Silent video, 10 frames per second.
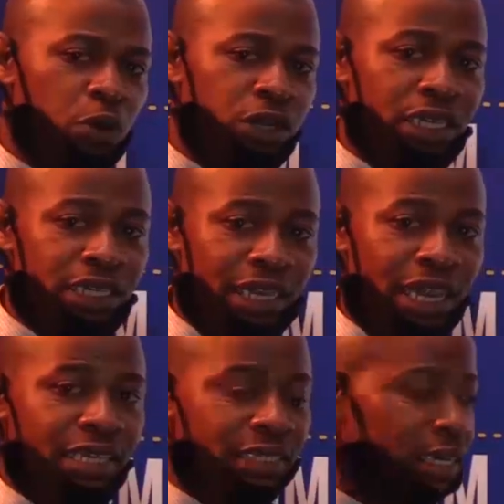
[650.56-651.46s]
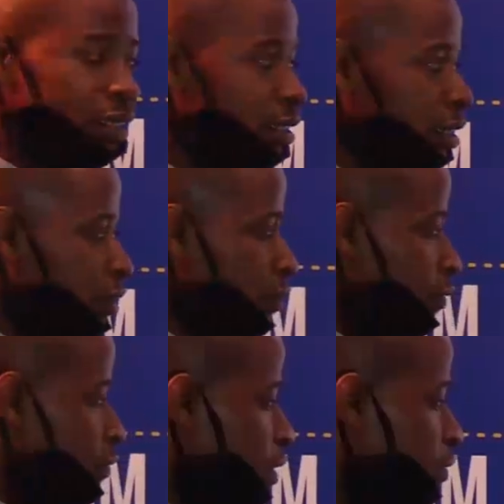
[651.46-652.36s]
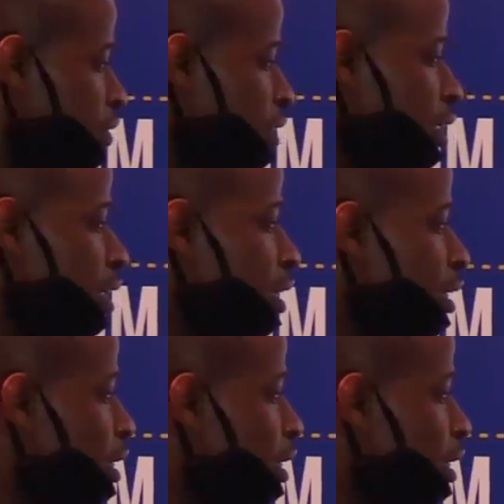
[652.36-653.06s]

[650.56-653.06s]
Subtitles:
money is less than 50